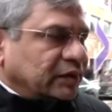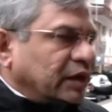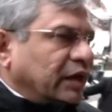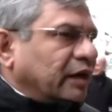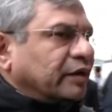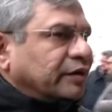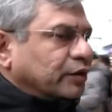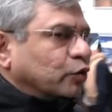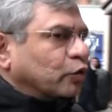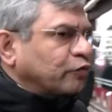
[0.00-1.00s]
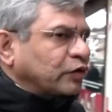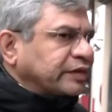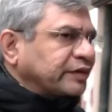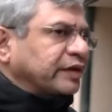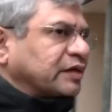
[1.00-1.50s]
And hopefully
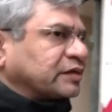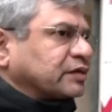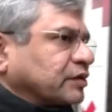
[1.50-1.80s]
in the next